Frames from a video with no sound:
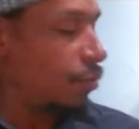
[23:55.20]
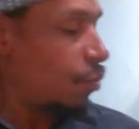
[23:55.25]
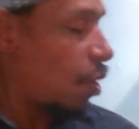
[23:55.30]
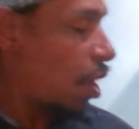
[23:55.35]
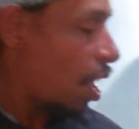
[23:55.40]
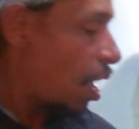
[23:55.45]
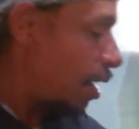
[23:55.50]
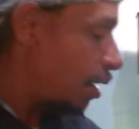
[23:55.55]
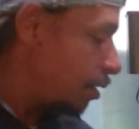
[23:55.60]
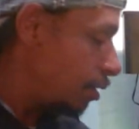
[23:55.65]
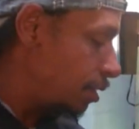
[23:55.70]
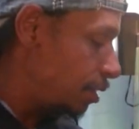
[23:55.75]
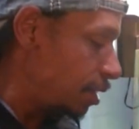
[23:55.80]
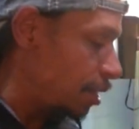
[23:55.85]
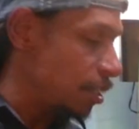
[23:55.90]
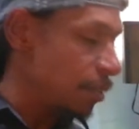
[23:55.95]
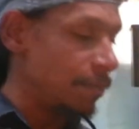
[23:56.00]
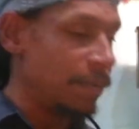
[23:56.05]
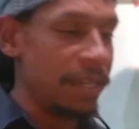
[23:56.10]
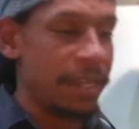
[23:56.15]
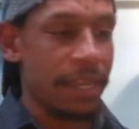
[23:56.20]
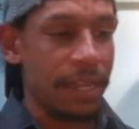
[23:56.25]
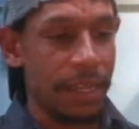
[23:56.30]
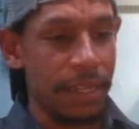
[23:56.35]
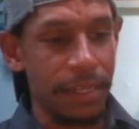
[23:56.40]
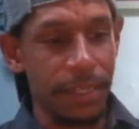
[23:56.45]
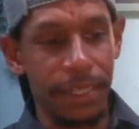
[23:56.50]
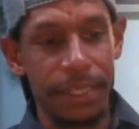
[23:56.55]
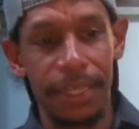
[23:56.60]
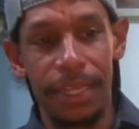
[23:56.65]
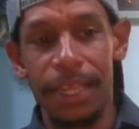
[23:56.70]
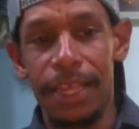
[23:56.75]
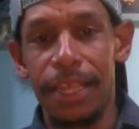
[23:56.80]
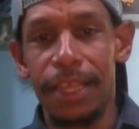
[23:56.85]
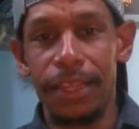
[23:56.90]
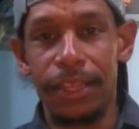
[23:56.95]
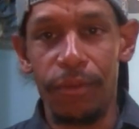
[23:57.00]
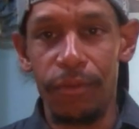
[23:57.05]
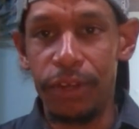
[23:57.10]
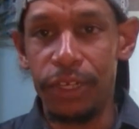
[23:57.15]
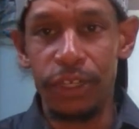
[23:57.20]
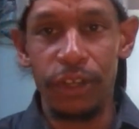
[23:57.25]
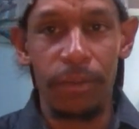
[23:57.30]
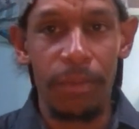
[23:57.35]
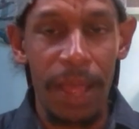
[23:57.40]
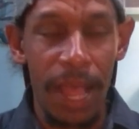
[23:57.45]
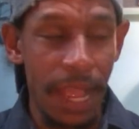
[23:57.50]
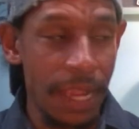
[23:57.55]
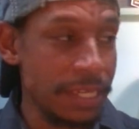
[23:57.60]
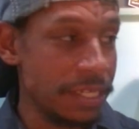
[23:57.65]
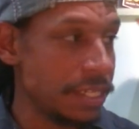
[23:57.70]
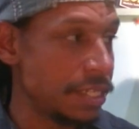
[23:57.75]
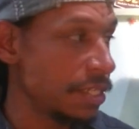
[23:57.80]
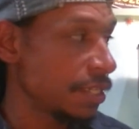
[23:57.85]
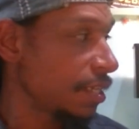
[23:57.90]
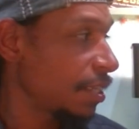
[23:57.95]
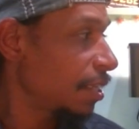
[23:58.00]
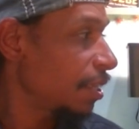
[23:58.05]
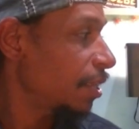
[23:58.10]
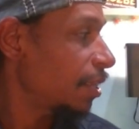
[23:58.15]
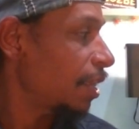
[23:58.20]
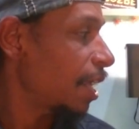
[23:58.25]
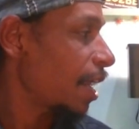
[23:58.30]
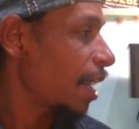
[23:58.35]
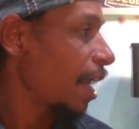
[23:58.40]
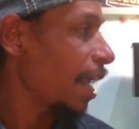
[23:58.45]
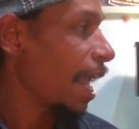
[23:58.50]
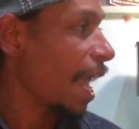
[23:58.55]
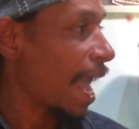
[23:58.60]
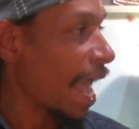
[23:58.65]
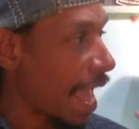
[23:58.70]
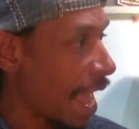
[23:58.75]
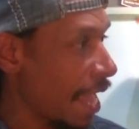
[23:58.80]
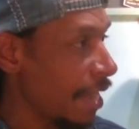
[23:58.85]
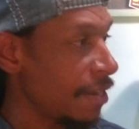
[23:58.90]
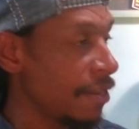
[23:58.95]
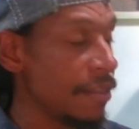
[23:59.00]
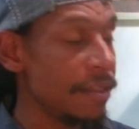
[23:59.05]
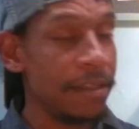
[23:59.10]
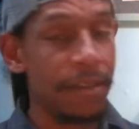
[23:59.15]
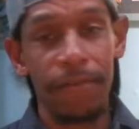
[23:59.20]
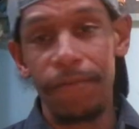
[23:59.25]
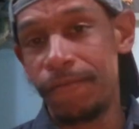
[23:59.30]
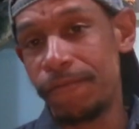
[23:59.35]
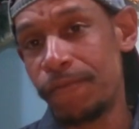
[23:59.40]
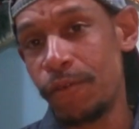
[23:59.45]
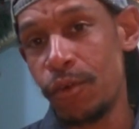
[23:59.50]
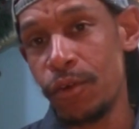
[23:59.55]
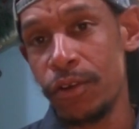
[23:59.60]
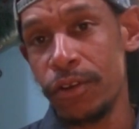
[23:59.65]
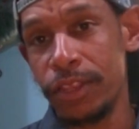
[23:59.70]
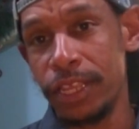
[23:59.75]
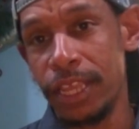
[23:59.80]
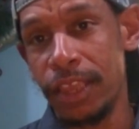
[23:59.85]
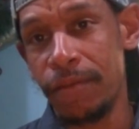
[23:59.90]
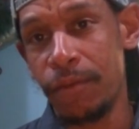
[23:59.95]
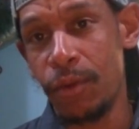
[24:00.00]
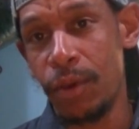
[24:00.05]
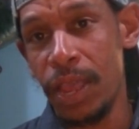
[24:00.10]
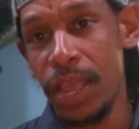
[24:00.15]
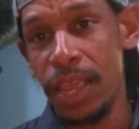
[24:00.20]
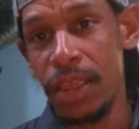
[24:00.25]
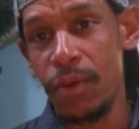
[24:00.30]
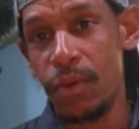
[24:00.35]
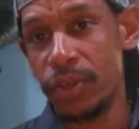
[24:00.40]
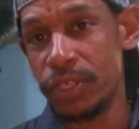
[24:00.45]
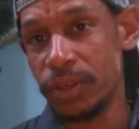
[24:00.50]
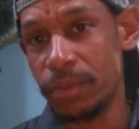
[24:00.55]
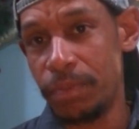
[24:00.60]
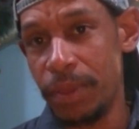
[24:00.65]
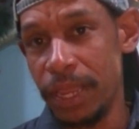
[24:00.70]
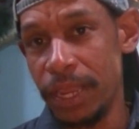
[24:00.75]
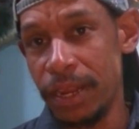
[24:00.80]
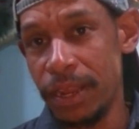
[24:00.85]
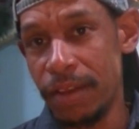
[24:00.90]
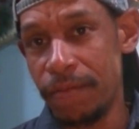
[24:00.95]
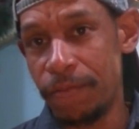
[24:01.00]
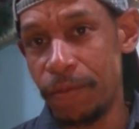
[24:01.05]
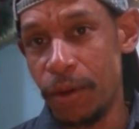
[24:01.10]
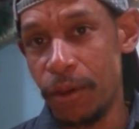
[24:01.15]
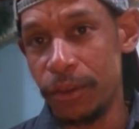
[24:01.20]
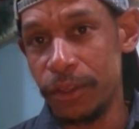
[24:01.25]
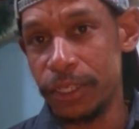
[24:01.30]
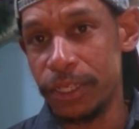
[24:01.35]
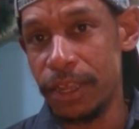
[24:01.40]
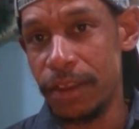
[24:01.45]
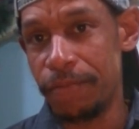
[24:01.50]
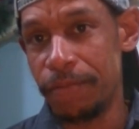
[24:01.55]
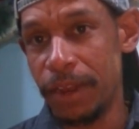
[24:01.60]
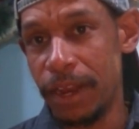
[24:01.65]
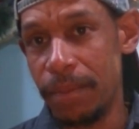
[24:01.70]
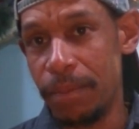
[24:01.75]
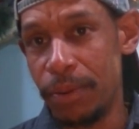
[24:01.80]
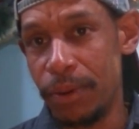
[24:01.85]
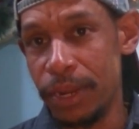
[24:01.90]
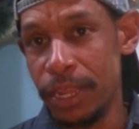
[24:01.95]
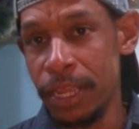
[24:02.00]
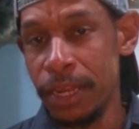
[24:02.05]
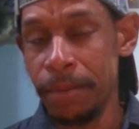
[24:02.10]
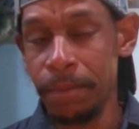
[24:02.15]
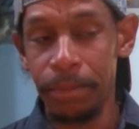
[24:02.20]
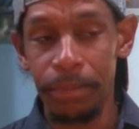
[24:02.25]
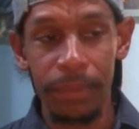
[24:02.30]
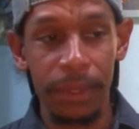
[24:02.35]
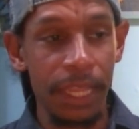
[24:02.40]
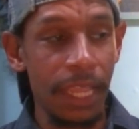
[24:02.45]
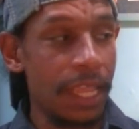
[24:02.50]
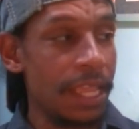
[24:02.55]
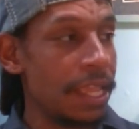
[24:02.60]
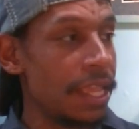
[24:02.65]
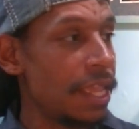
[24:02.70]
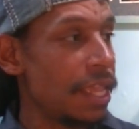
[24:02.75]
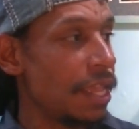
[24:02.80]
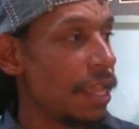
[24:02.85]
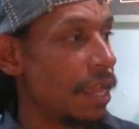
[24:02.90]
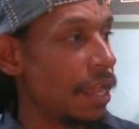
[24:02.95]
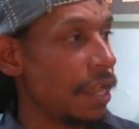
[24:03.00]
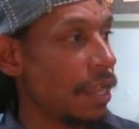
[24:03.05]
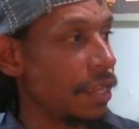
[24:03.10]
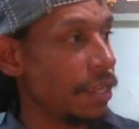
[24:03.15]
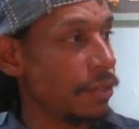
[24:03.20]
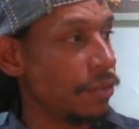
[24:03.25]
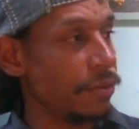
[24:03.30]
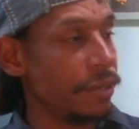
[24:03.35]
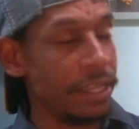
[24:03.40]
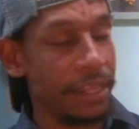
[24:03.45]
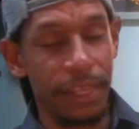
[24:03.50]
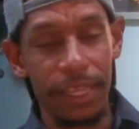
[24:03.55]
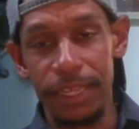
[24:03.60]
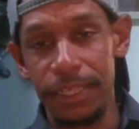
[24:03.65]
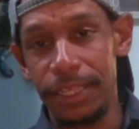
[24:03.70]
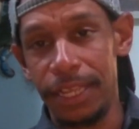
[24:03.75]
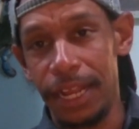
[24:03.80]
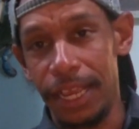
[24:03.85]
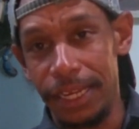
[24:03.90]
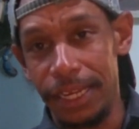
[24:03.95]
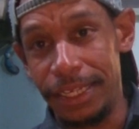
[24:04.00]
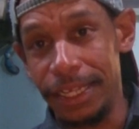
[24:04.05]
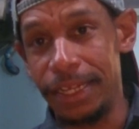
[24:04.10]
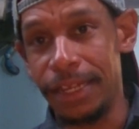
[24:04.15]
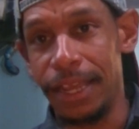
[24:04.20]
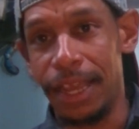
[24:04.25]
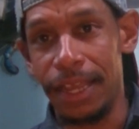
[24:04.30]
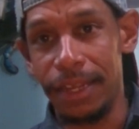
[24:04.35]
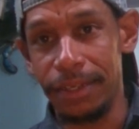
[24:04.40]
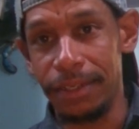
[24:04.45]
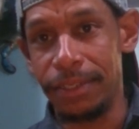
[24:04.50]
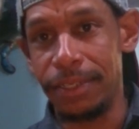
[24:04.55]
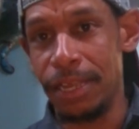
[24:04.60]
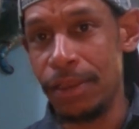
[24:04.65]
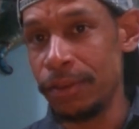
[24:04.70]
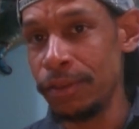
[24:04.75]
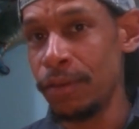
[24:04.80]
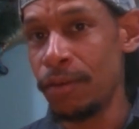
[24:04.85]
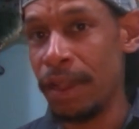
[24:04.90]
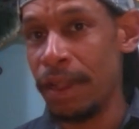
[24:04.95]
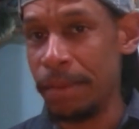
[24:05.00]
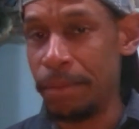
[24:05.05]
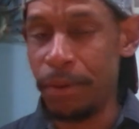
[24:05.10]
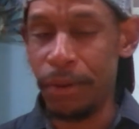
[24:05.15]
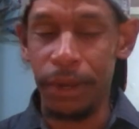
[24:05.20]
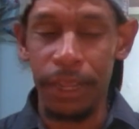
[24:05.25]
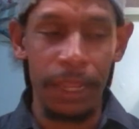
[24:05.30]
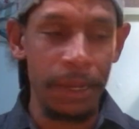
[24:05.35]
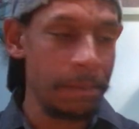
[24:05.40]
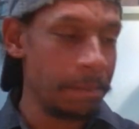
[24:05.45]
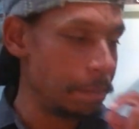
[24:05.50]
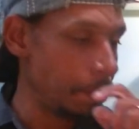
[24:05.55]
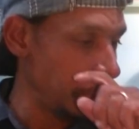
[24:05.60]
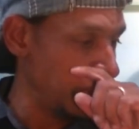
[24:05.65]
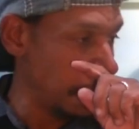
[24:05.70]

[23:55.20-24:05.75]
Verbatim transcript: Wides is because the original box that I had for the giveaway wasn't big enough for all the stuff that I put in uh, including things that did not tell you I put in.